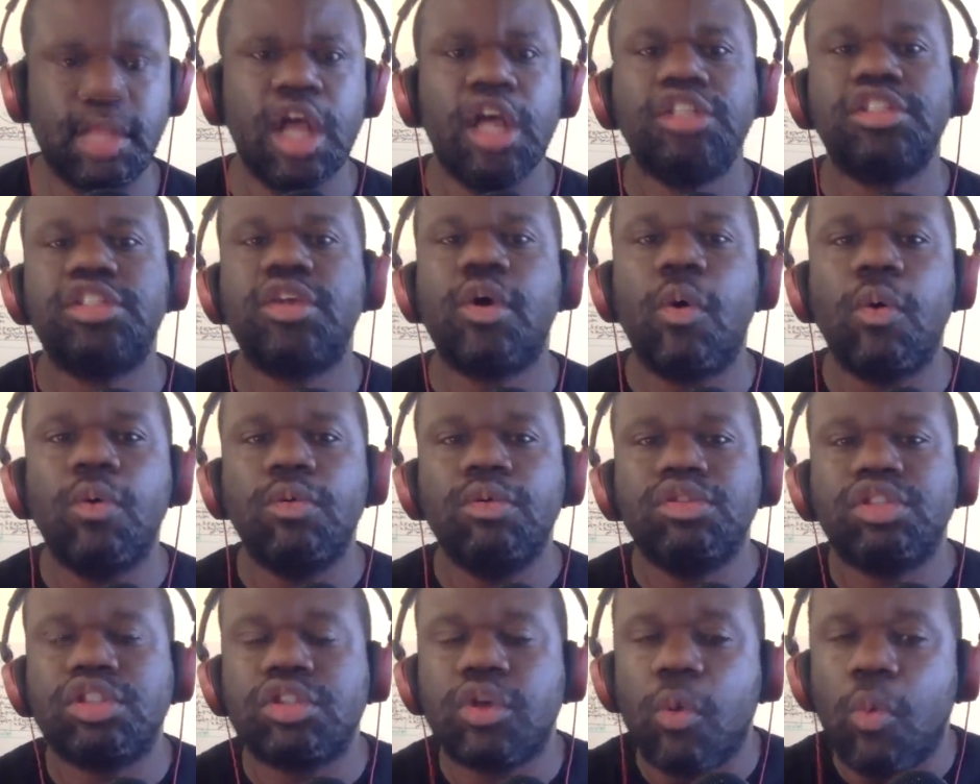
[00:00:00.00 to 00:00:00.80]

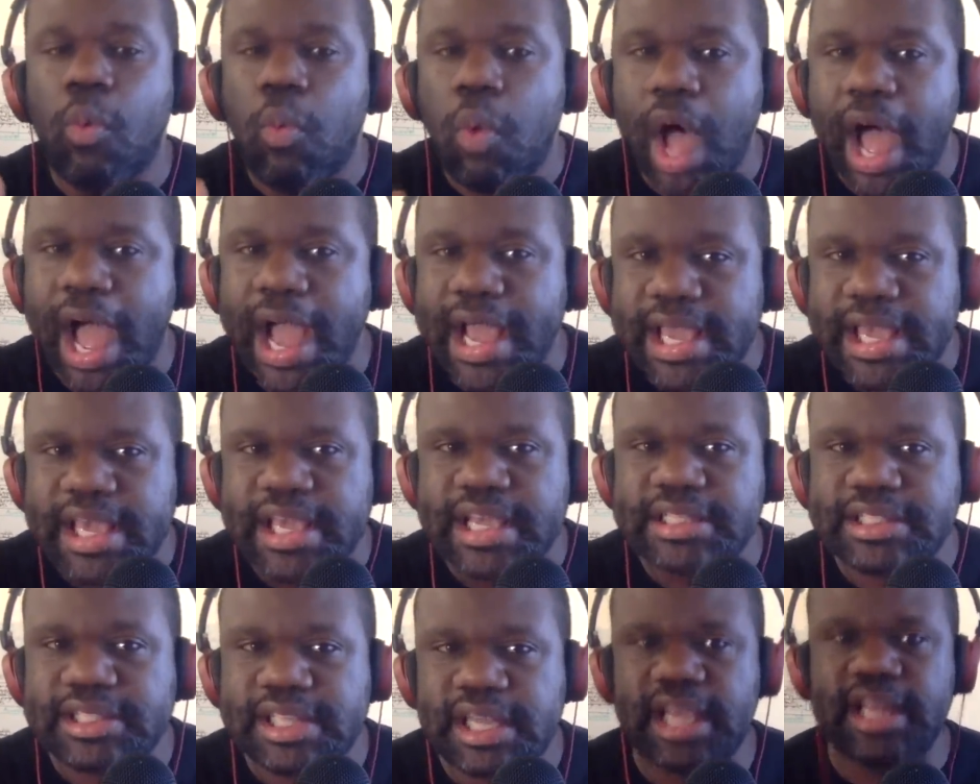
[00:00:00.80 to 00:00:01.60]
So, so why
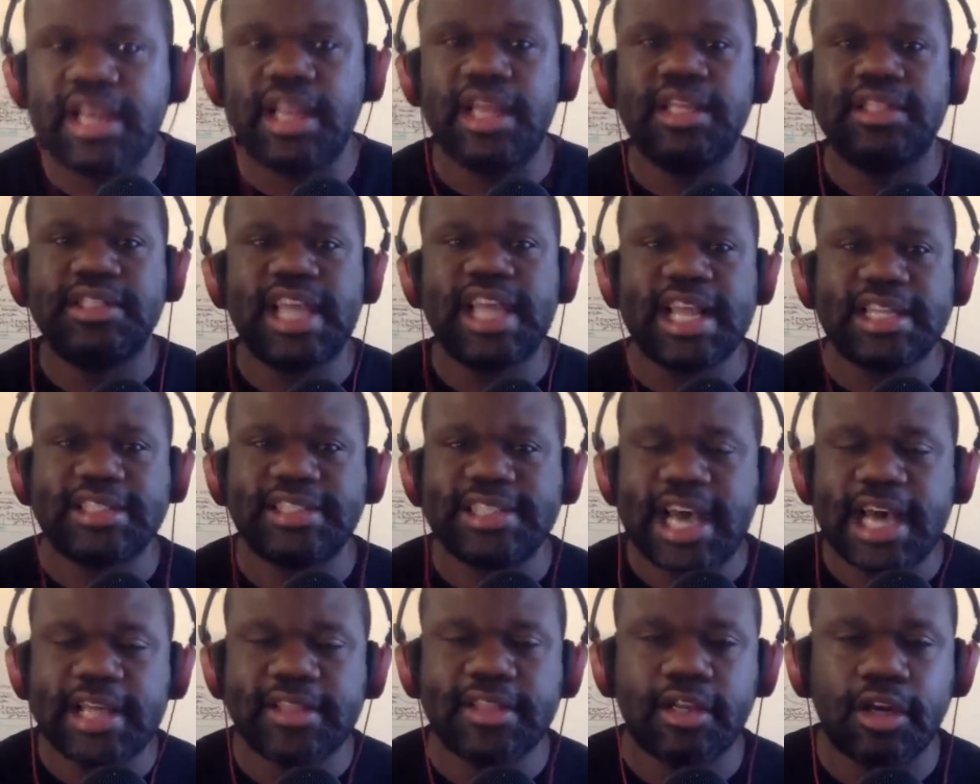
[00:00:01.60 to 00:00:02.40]
is it that
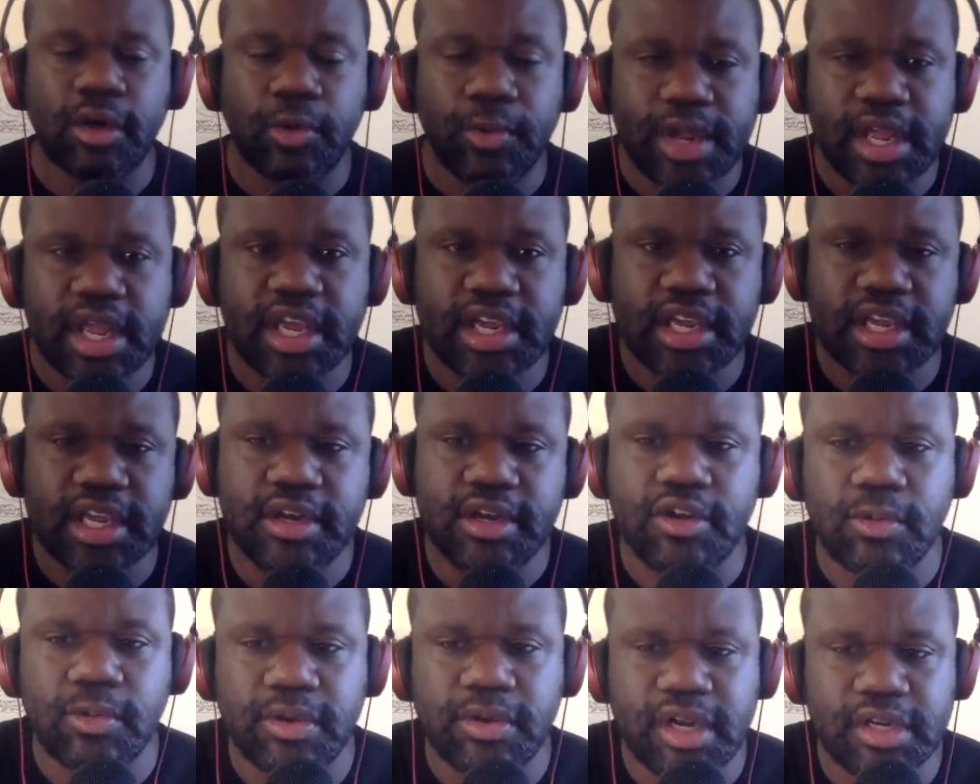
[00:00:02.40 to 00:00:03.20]
South Korea can
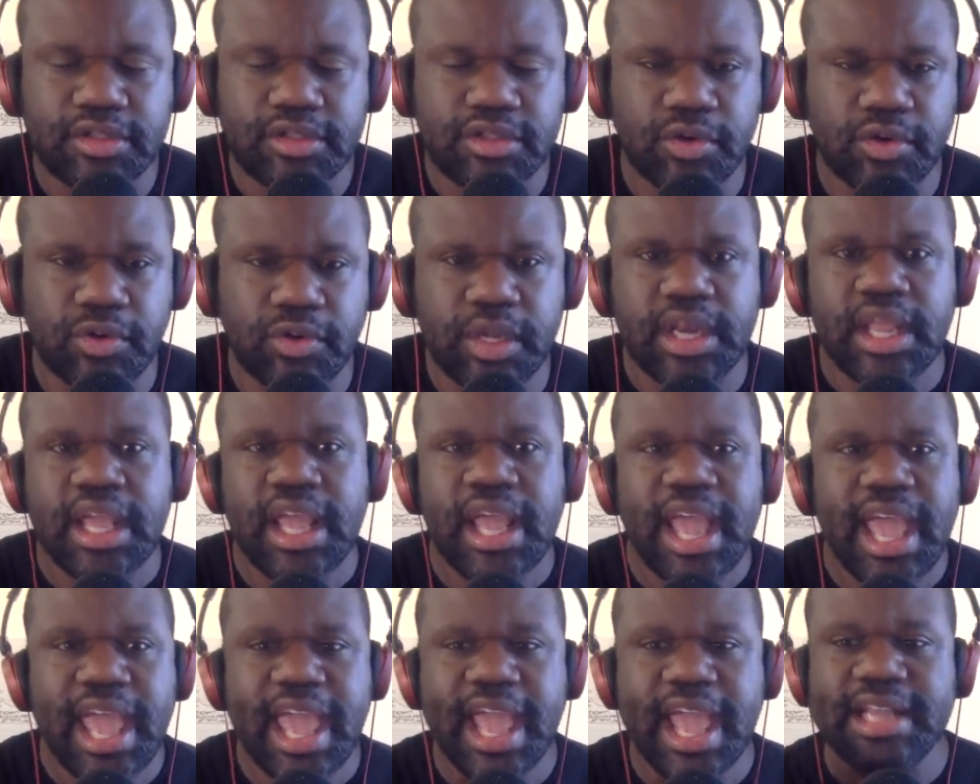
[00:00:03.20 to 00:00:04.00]
do what it's doing
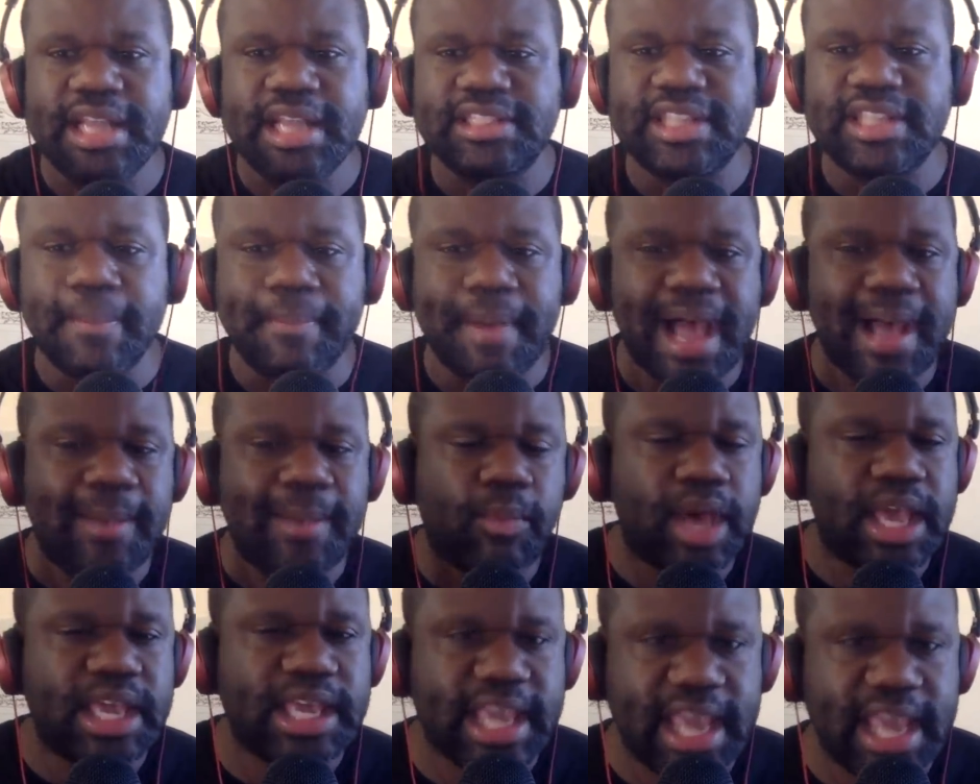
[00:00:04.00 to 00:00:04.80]
and
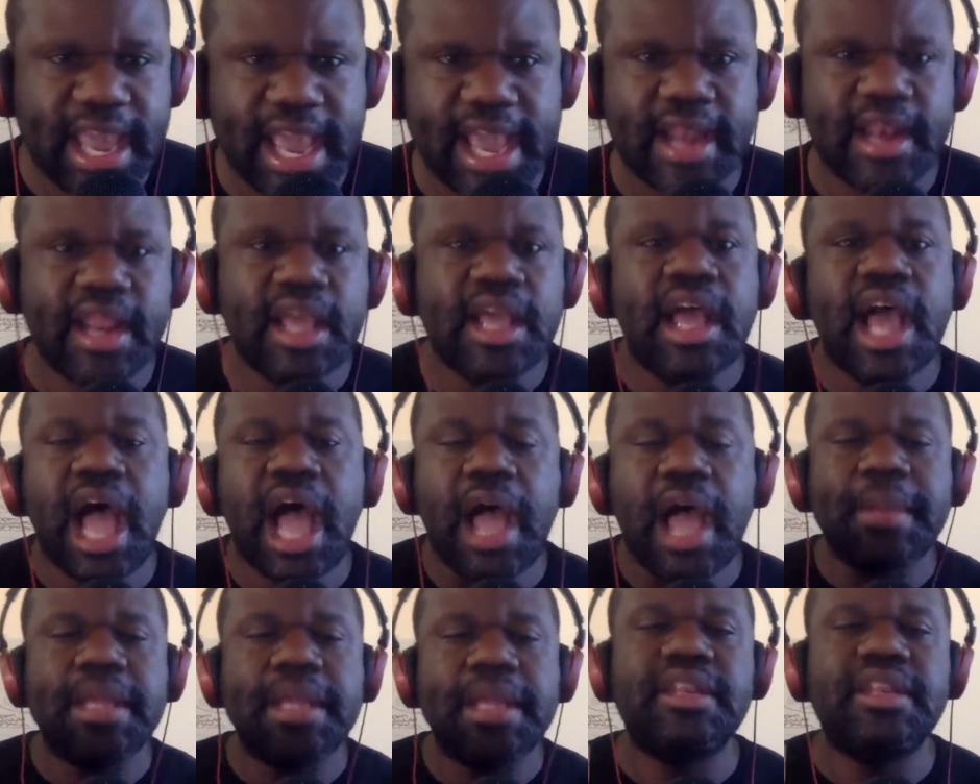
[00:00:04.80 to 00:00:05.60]
Zimbabwe can't?
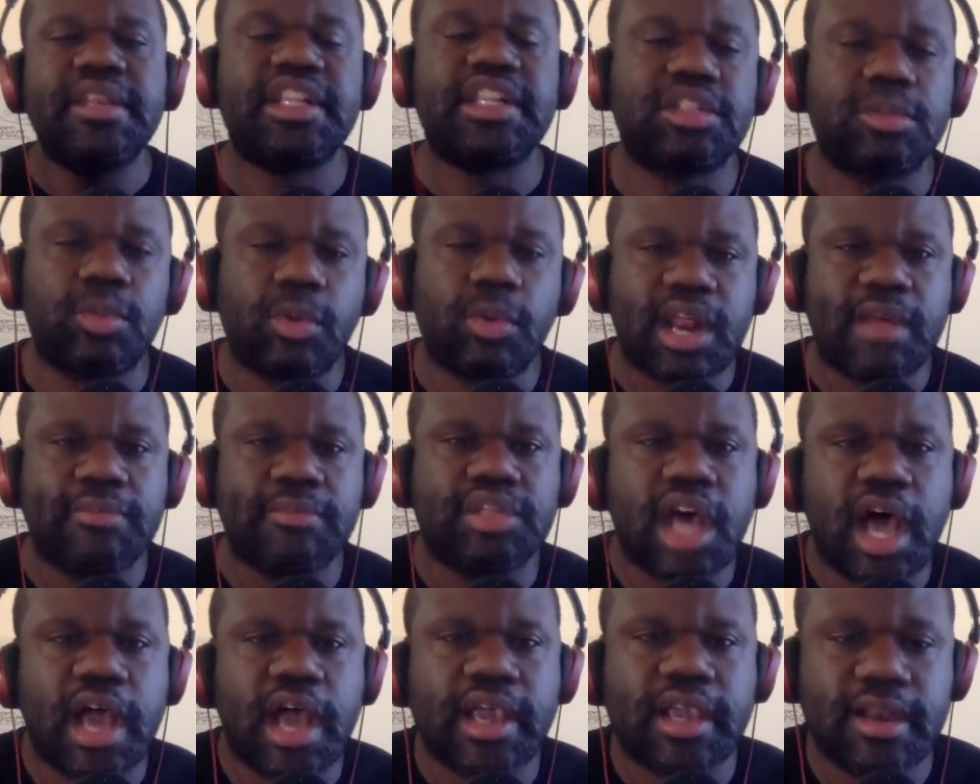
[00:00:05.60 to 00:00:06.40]
I mean, this is what I'm
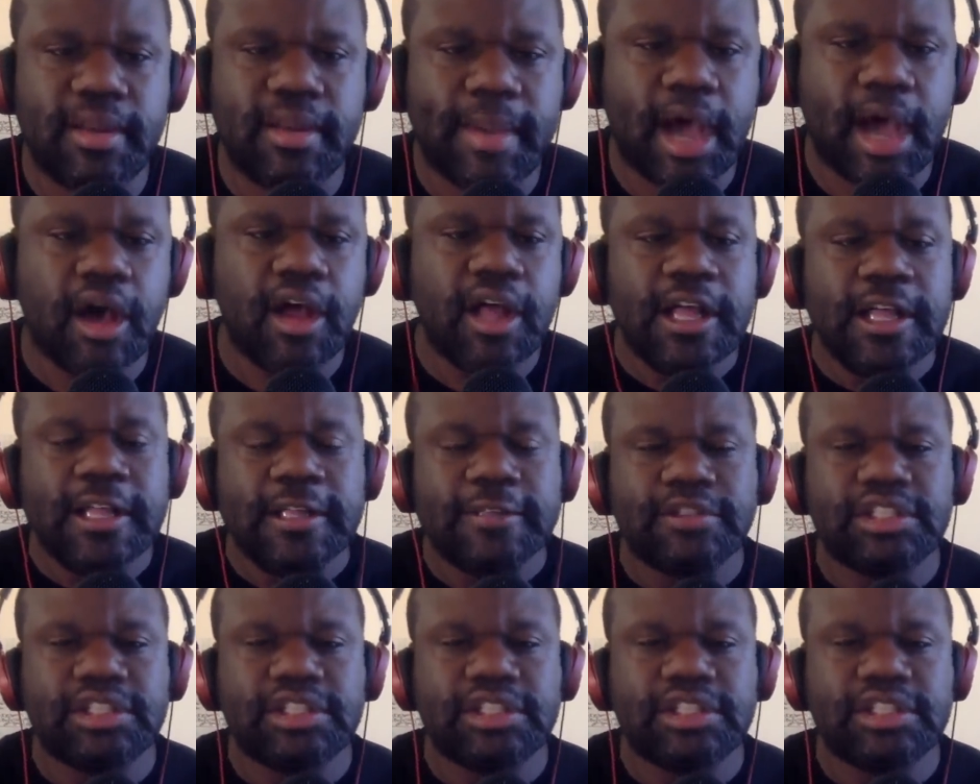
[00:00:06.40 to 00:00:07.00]
talking about.